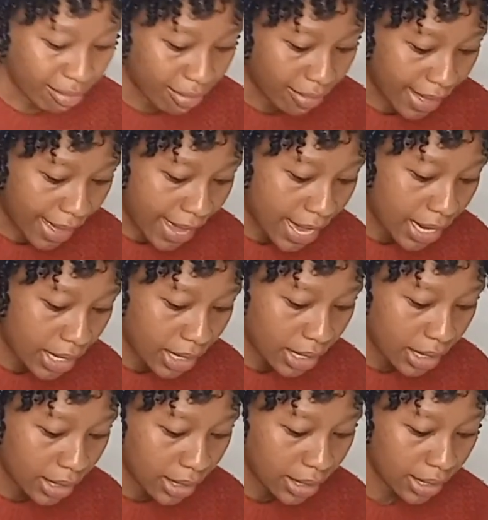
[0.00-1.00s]

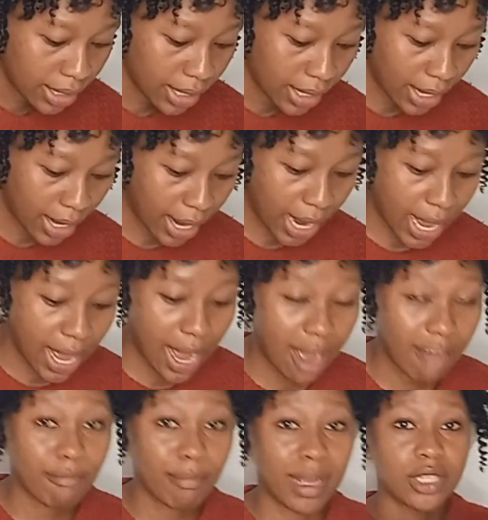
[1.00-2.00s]
Then I
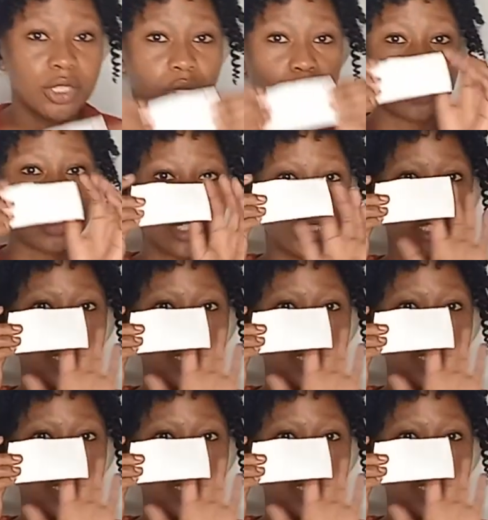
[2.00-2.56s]
have my soft